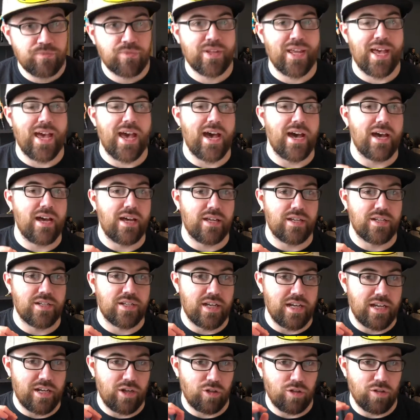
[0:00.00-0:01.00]
And
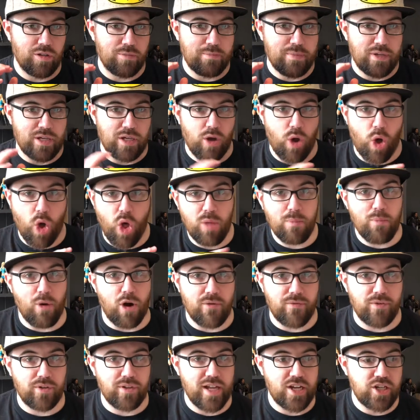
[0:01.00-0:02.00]
it'll be all
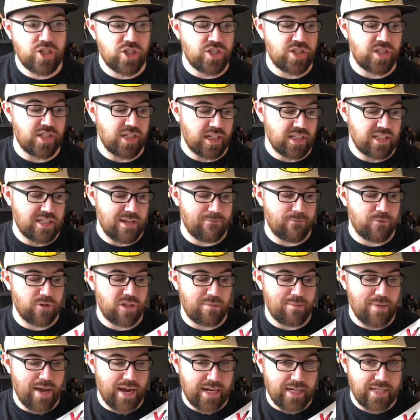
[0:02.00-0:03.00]
Marvel Legends except for the
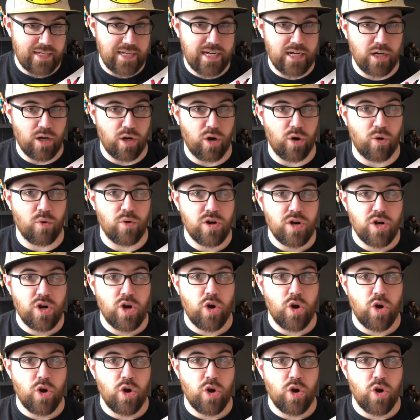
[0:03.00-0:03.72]
Magneto,